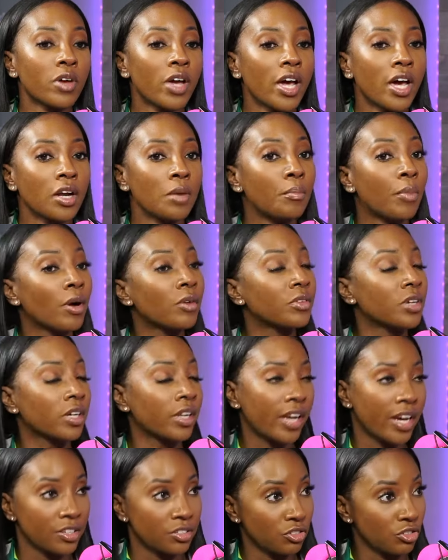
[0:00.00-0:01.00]
had a birthing
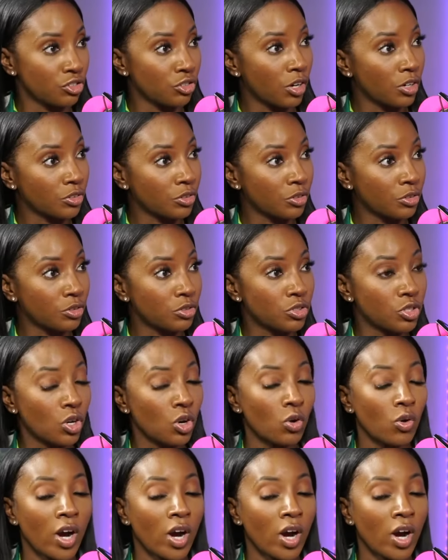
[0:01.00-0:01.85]
class instructor. Mm-hmm. So